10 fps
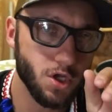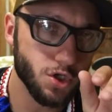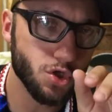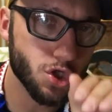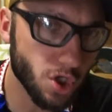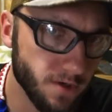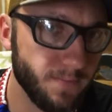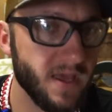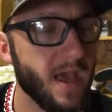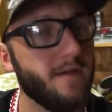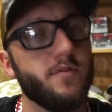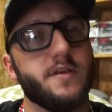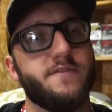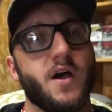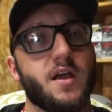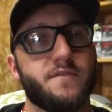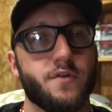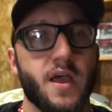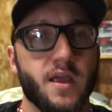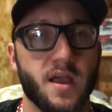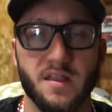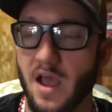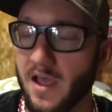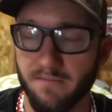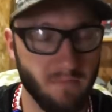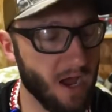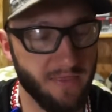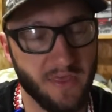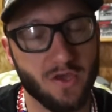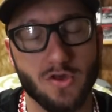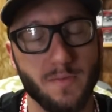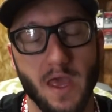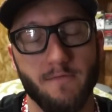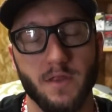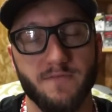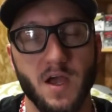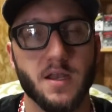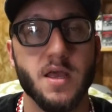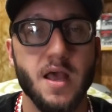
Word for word: you should be heavily fined for that, guys. I think you should be heavily fined.